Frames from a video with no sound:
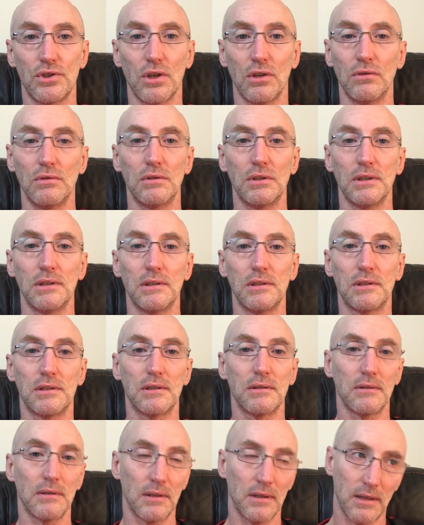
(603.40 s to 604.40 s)

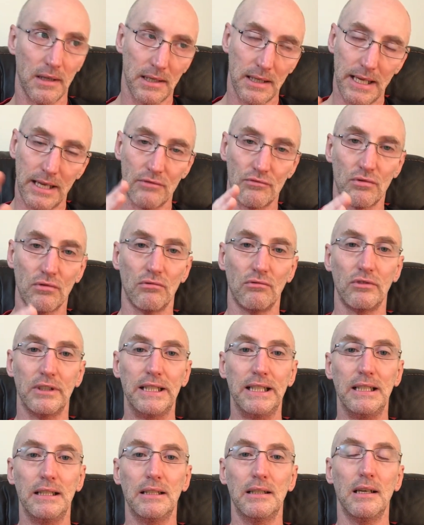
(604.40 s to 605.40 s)
shoulders, the natural
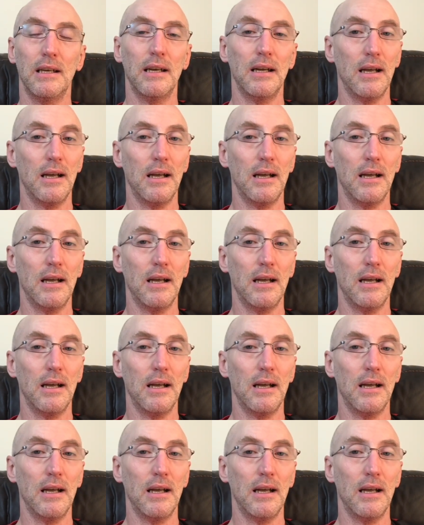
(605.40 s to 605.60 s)
lean,